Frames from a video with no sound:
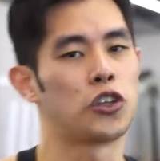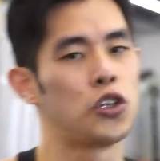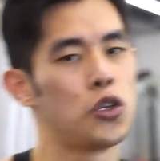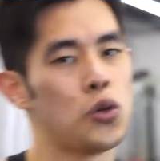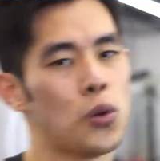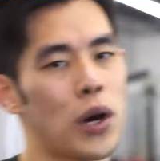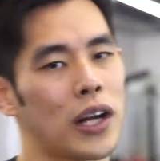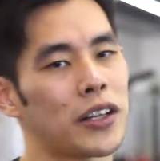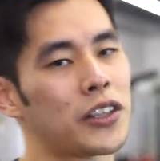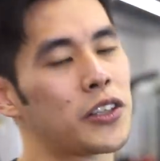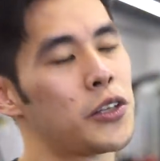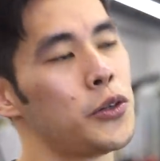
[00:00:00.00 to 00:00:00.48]

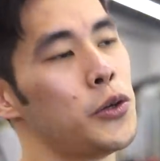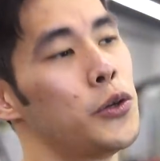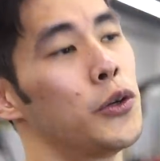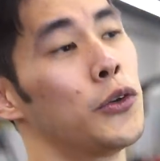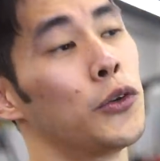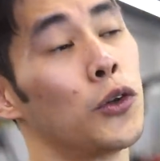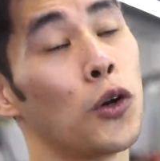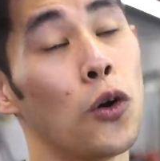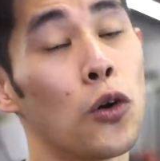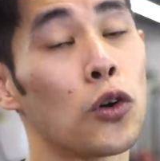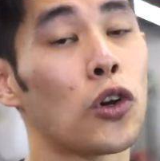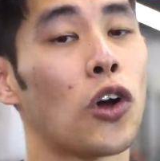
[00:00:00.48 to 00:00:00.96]
do until you
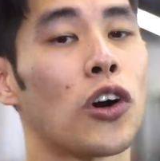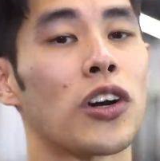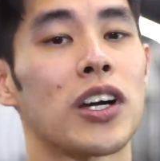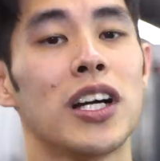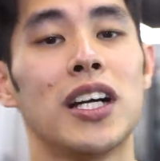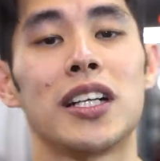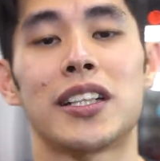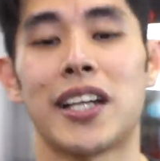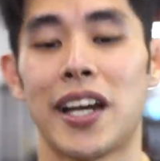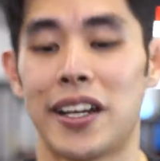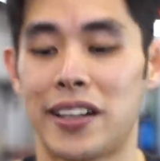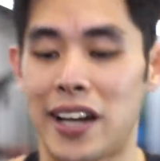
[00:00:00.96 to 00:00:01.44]
no
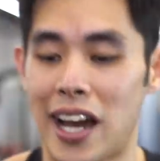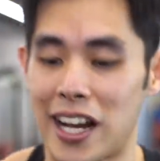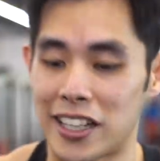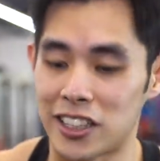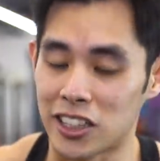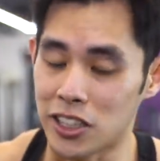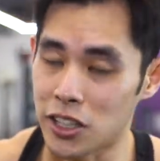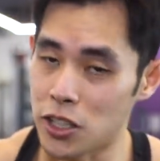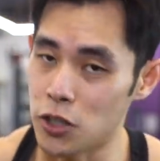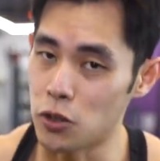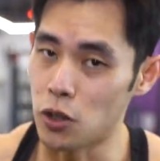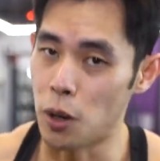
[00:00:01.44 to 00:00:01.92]
longer can
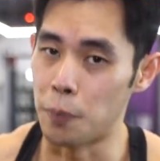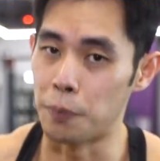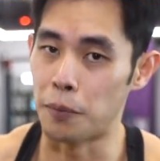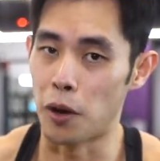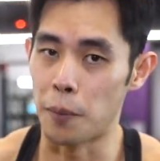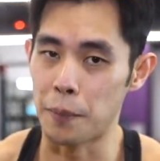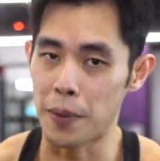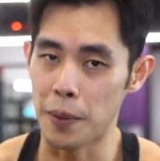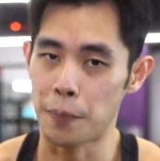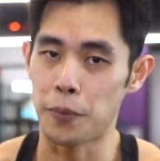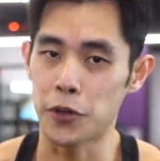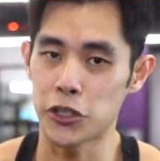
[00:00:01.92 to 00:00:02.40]
execute a
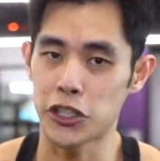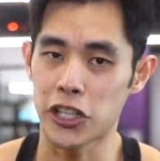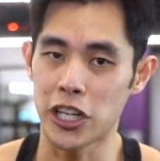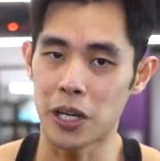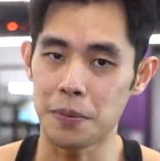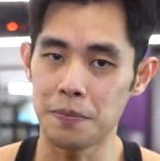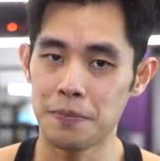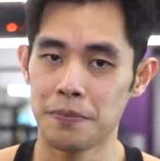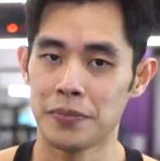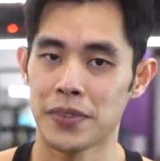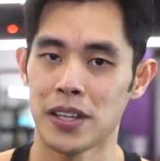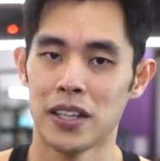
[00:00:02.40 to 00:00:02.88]
proper
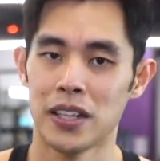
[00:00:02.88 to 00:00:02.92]
push-up,